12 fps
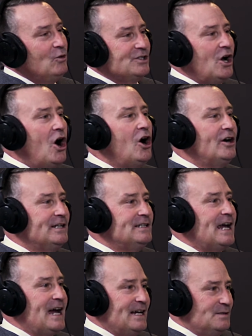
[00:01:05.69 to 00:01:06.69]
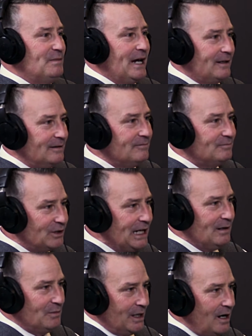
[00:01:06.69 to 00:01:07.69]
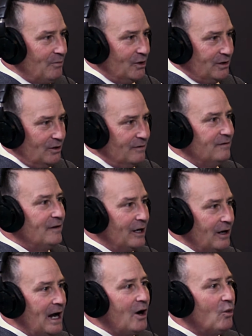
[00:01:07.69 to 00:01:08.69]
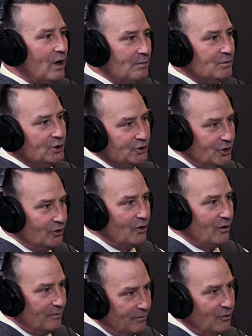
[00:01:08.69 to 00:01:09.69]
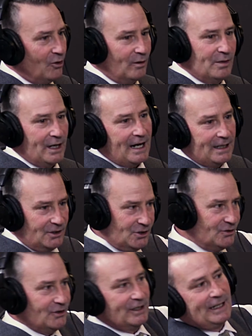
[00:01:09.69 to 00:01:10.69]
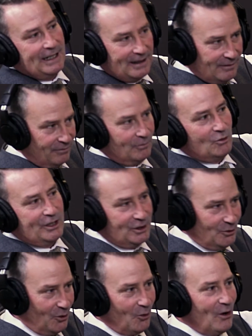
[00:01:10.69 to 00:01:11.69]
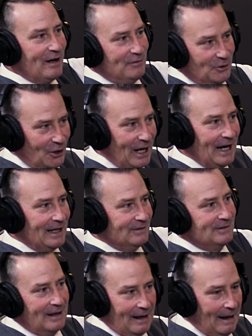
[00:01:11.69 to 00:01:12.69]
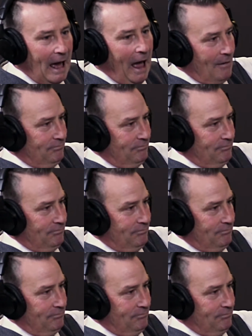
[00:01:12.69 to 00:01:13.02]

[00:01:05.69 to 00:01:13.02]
it was hard in the aspect of keeping up with you and figuring out what mood you're going for, but I could usually get it from when you were waving your hand saying, nah,